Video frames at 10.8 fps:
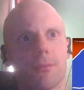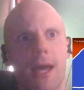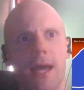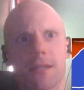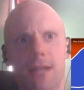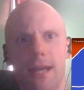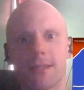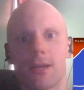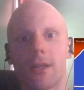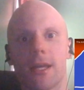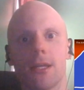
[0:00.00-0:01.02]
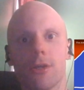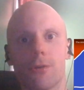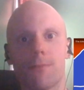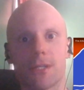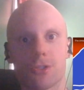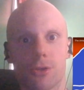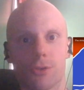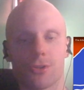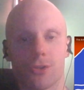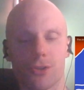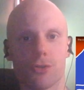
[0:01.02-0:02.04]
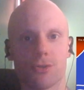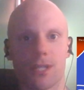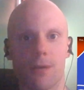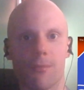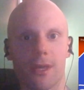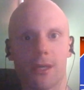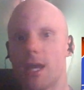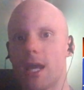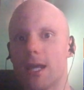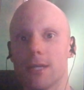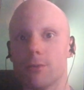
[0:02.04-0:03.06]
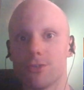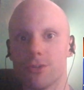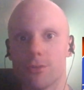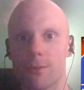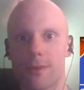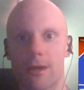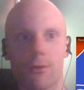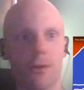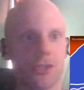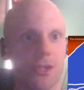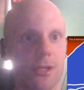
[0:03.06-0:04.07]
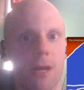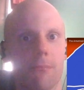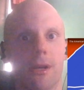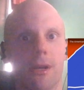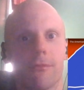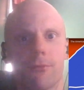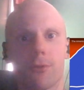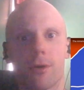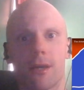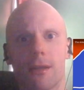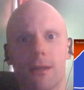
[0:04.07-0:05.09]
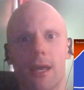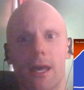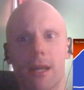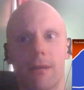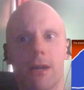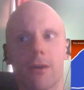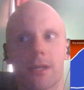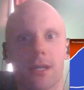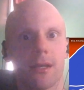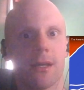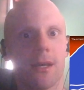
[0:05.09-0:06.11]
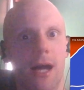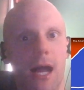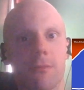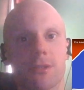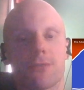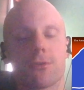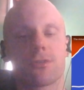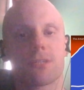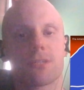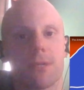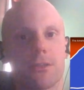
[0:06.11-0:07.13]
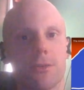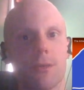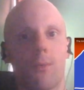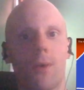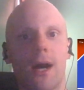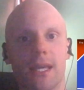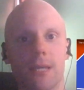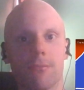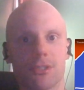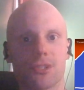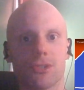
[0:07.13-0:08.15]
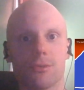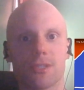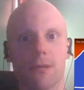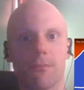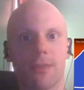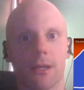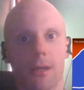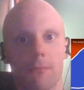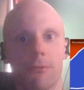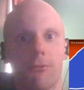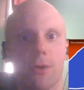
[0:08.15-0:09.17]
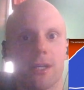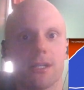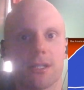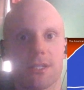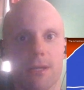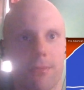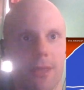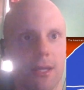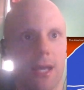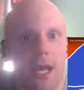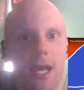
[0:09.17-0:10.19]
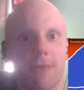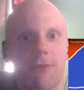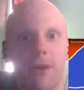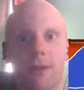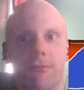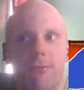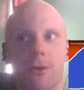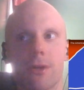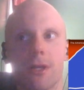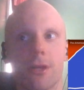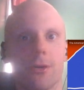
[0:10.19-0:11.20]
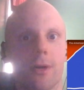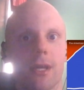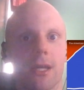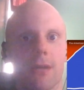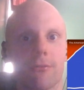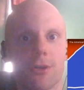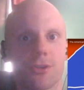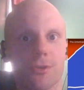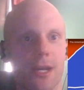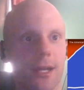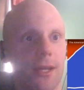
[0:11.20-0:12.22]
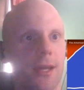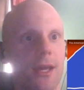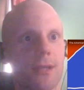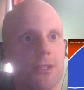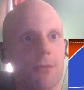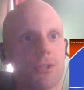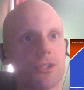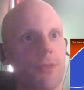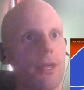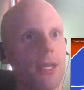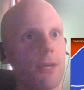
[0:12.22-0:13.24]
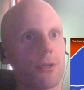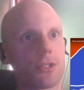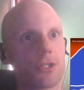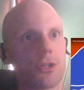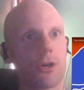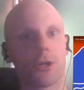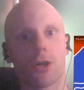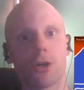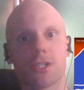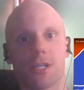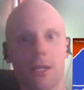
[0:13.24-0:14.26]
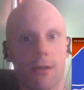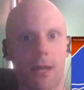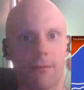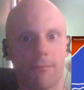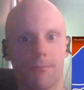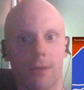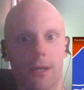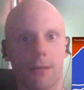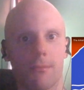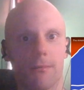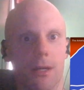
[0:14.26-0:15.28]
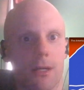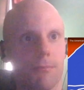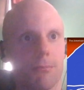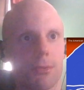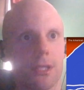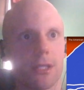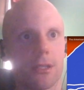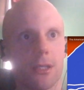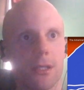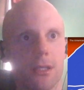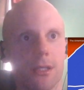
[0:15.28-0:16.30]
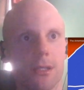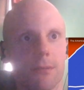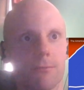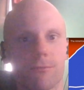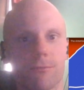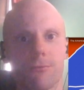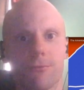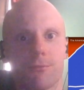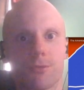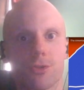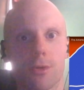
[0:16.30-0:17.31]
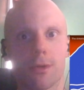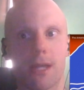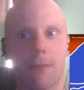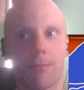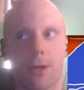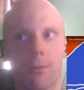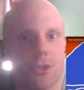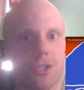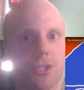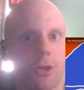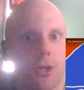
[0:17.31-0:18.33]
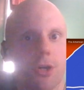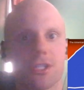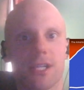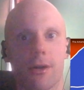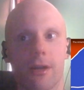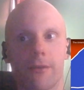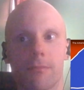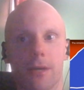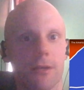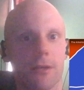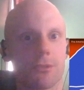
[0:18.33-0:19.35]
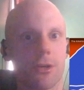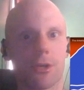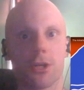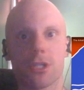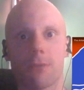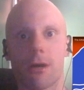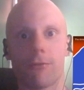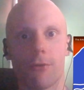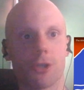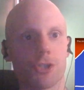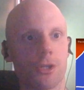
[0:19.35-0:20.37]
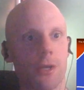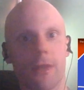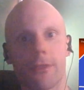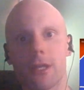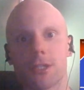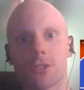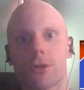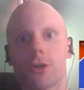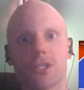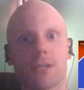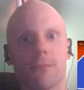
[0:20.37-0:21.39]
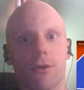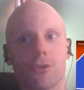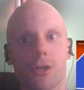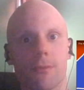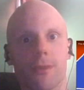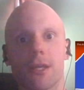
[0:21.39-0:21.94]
I can tell any European soldier to do something, and he will do it without question. But for an American, I must first explain to him why he must do something before he does something. And he found that very annoying and frustrating. So much so that he would start cursing. He had a completely short temper and would just start cursing out everybody. He would start cursing them out in French. Then he'd start cursing them out in German.